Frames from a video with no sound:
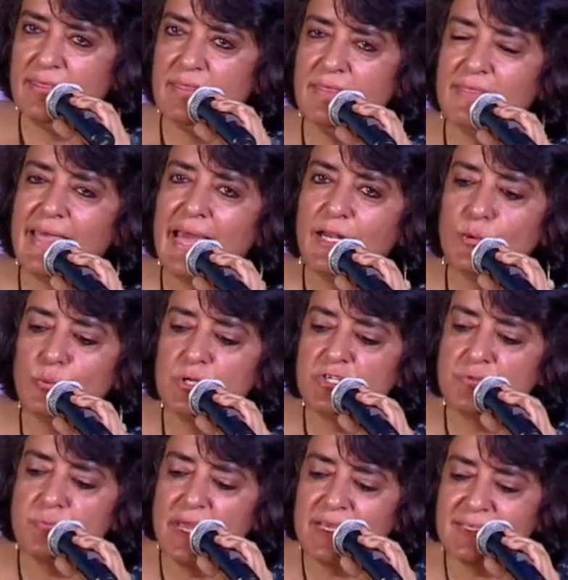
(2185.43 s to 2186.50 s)
that which
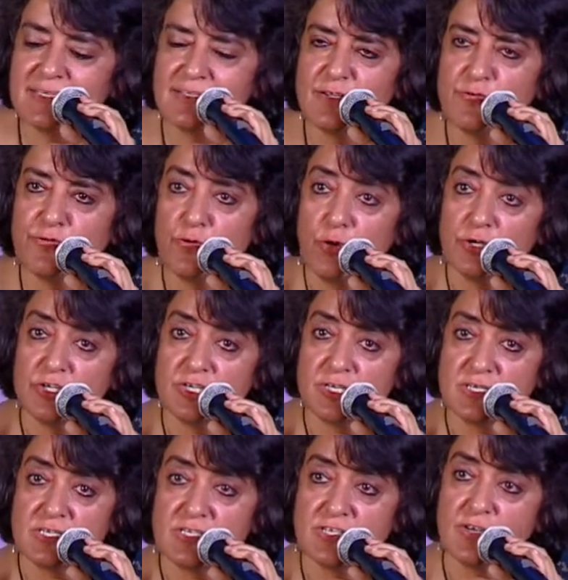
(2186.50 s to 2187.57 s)
makes the
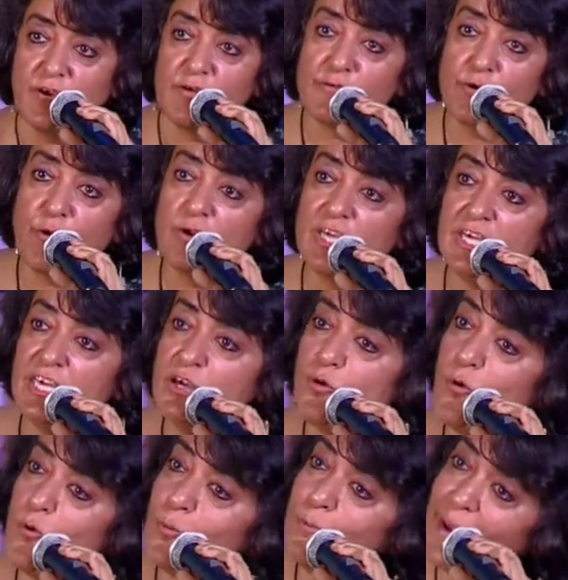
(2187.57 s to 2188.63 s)
fortress of your
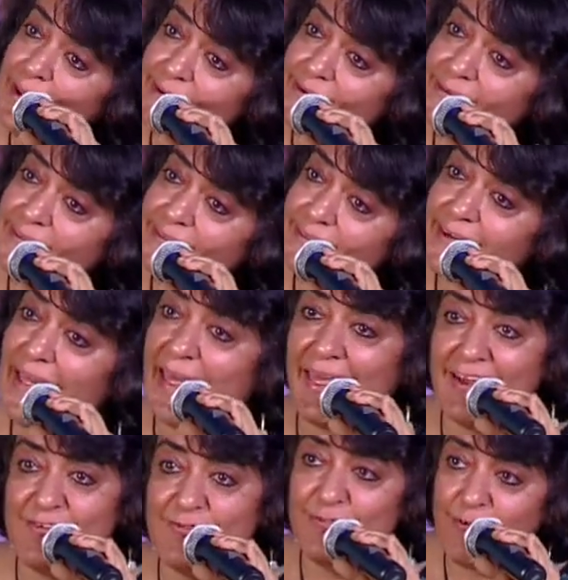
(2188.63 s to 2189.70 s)
ego melt
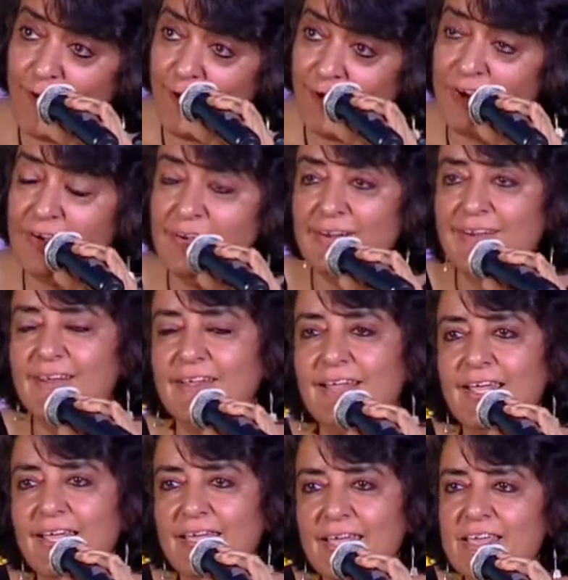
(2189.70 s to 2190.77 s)
and fall
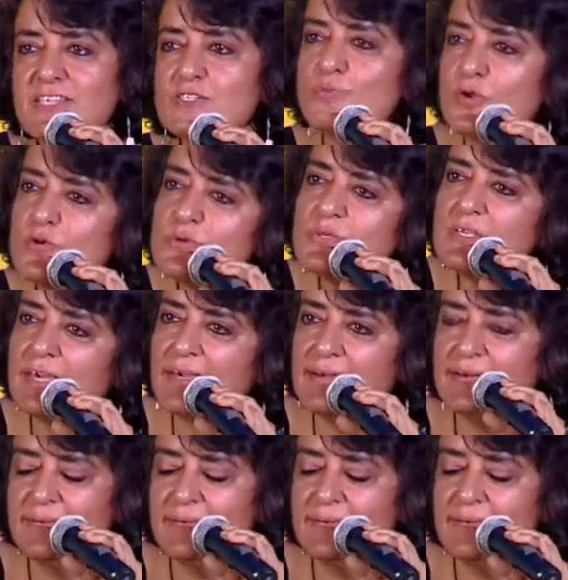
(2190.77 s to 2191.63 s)
is music.